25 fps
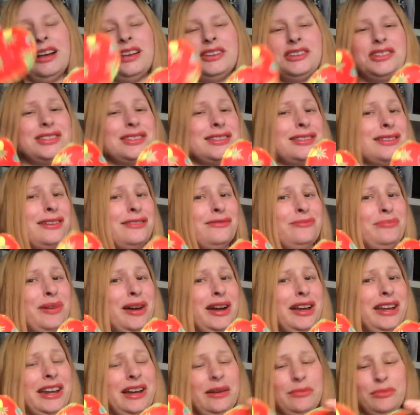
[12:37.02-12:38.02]
I just love
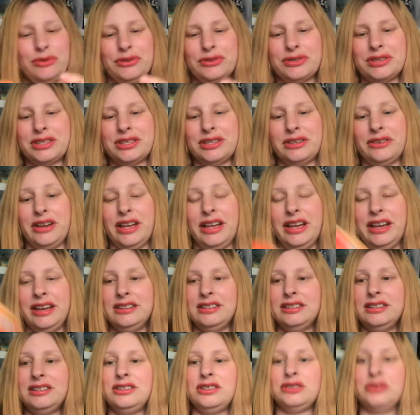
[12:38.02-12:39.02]
pineapples, so I
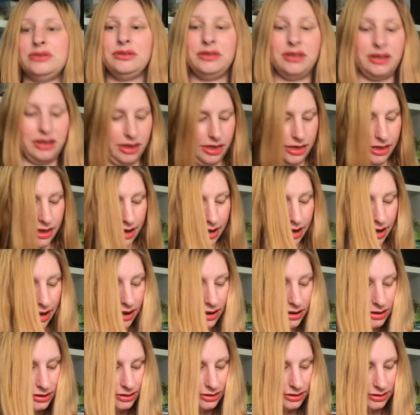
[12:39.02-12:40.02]
had to do
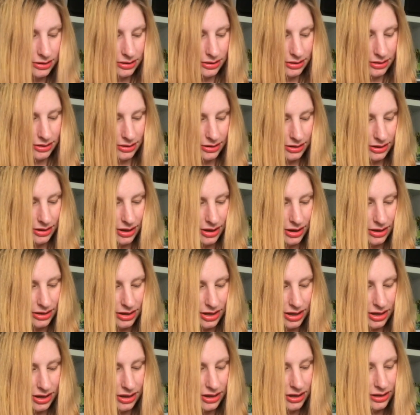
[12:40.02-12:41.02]
that. And
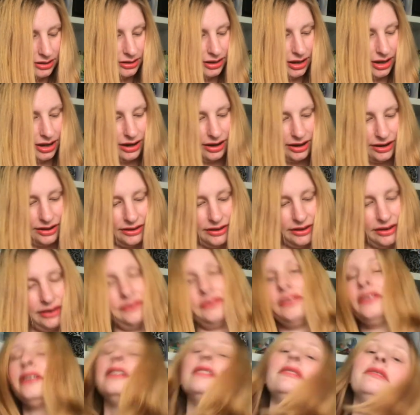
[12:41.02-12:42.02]
then I
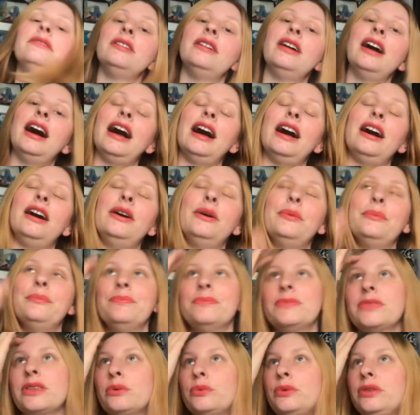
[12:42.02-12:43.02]
have,
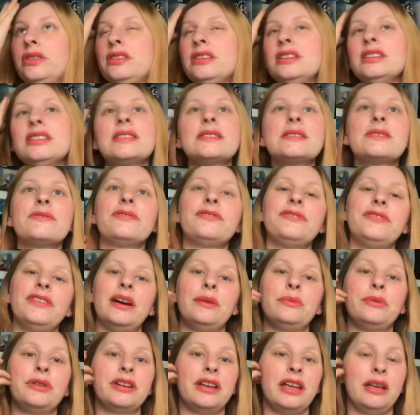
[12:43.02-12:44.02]
when this
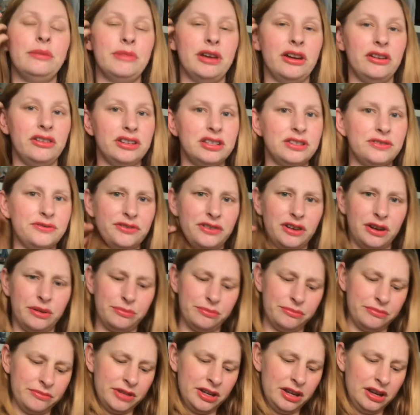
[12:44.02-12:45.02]
fabric came out, it's
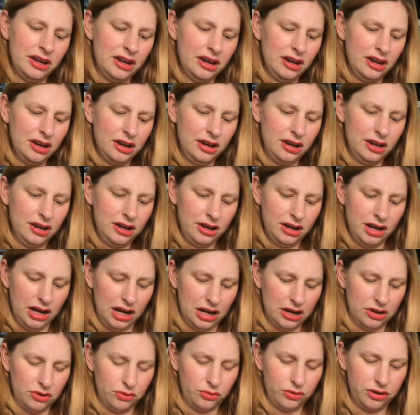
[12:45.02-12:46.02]
from
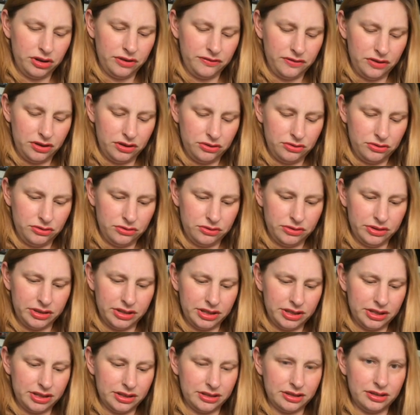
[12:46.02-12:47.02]
one of
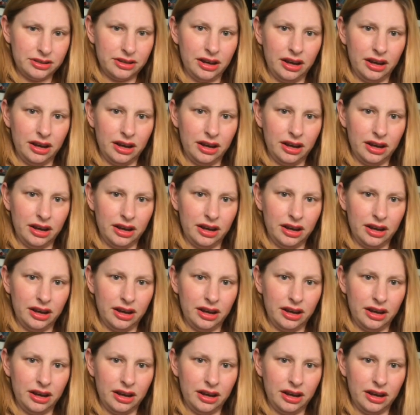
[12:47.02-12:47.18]
those